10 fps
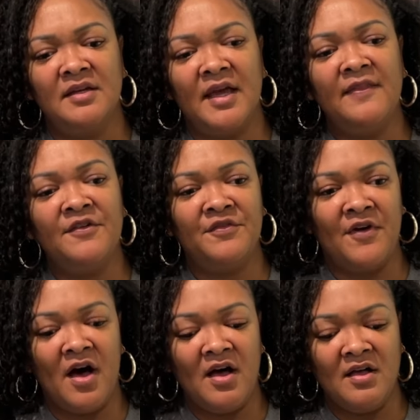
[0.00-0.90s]
in the
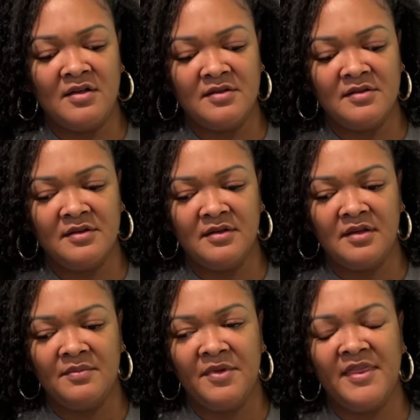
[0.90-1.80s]
fall,
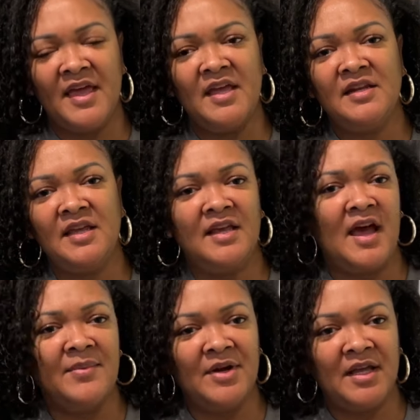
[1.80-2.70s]
but then it
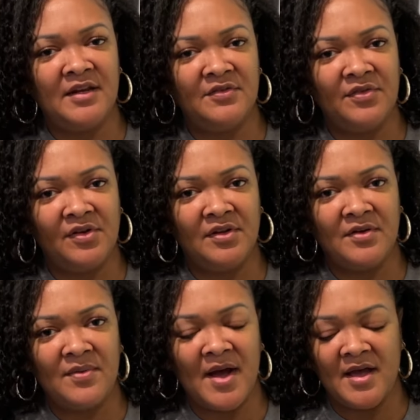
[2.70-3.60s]
hibernated for a
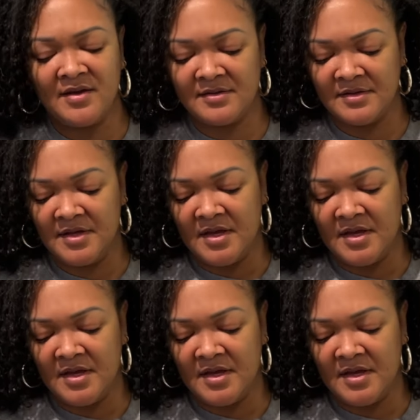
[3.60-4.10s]
little while.